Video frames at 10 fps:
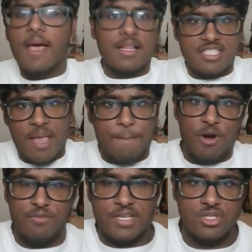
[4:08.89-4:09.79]
let's say a
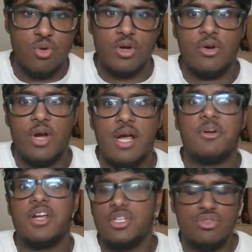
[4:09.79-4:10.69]
perfect score in
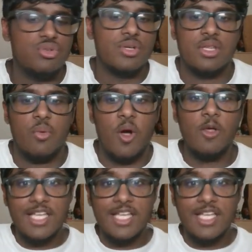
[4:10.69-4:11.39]
grammar and you do really well?